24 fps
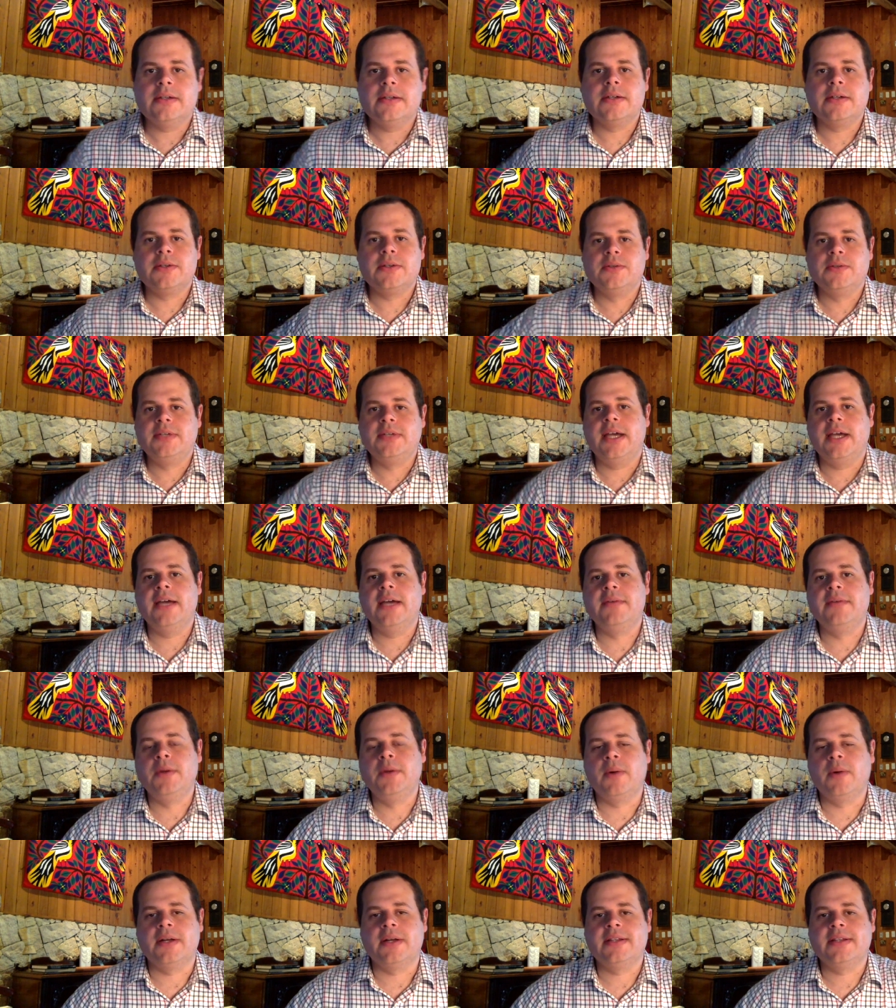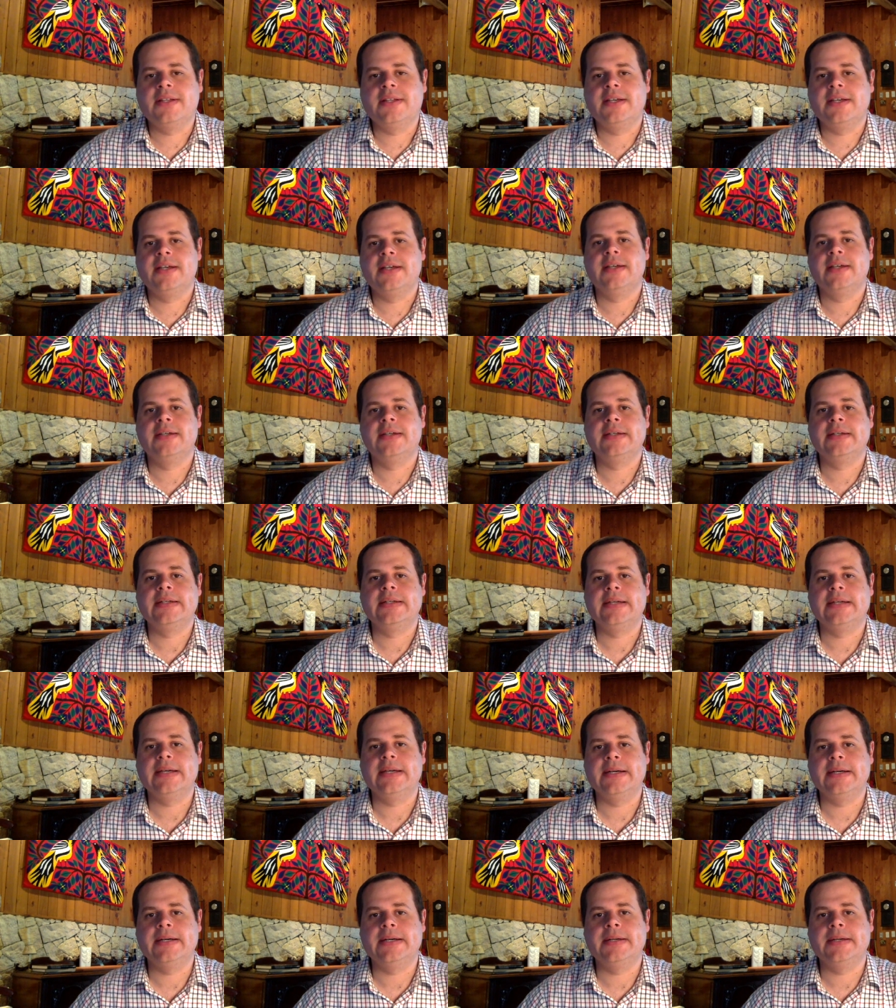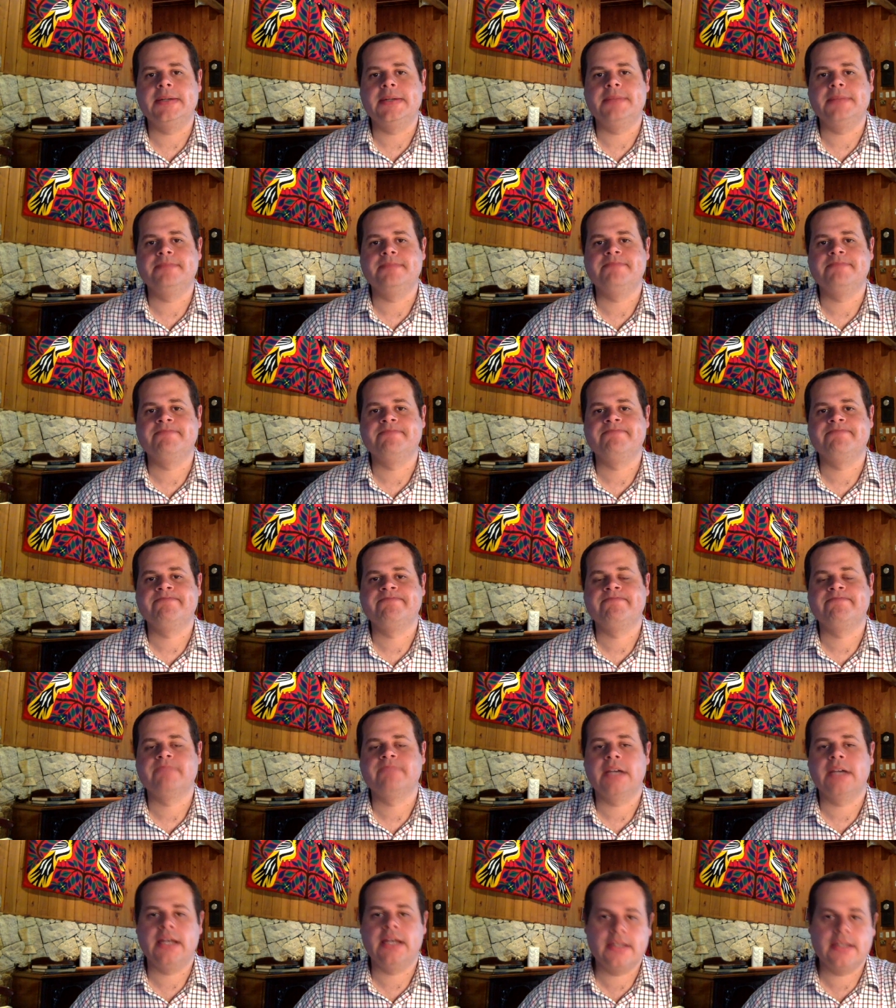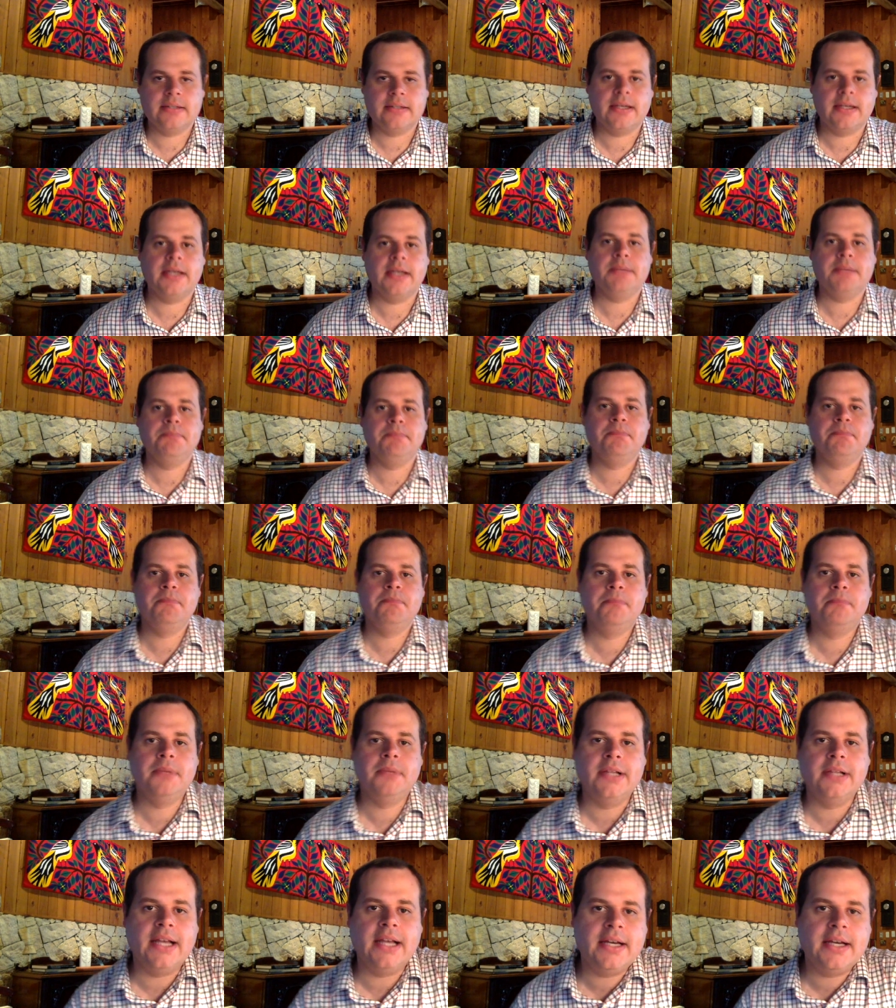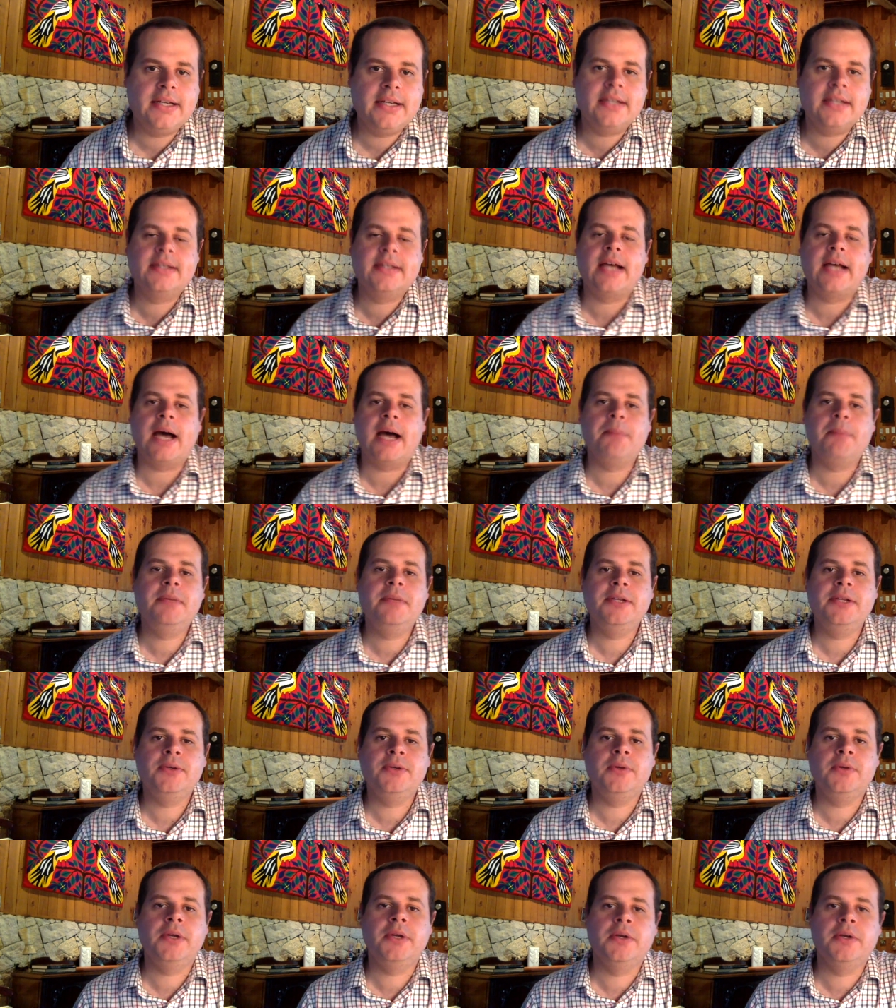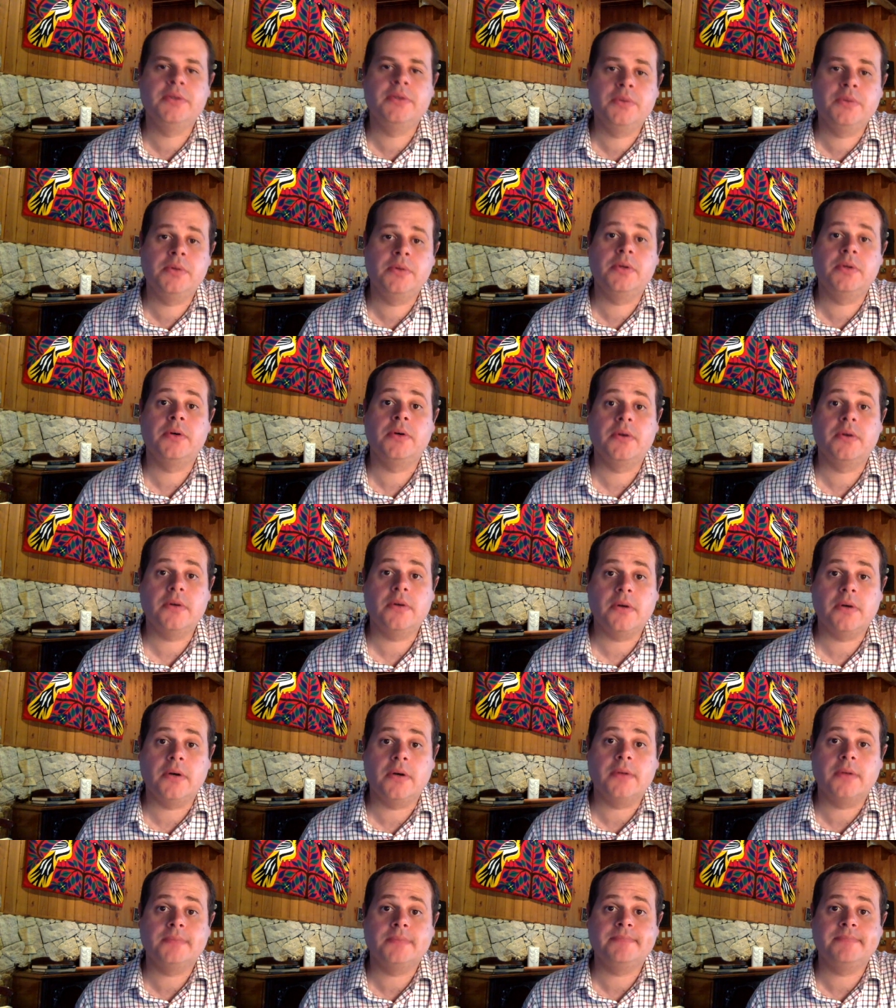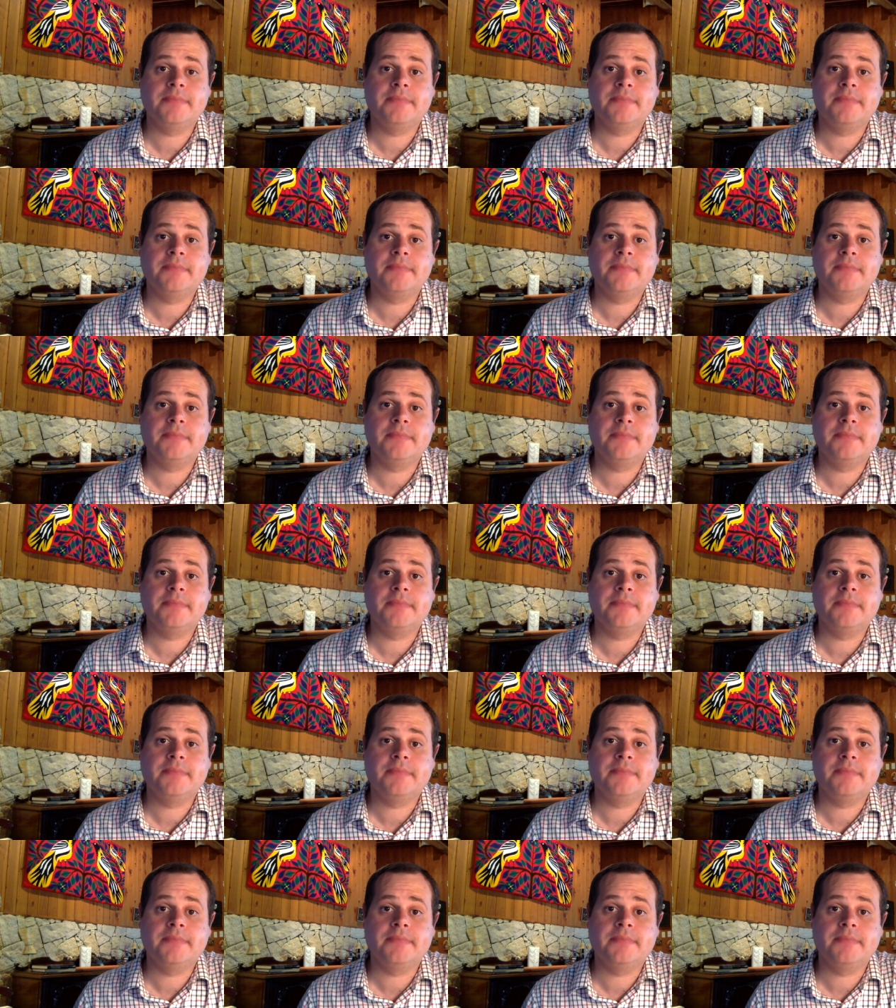Good day, everyone, and a belated Happy New Year to you all.